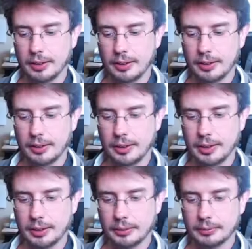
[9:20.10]
that
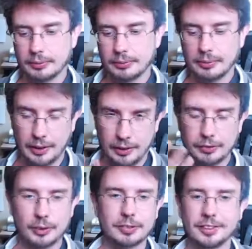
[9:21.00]
the... And they
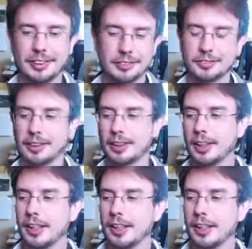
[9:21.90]
forfeit, that's fine.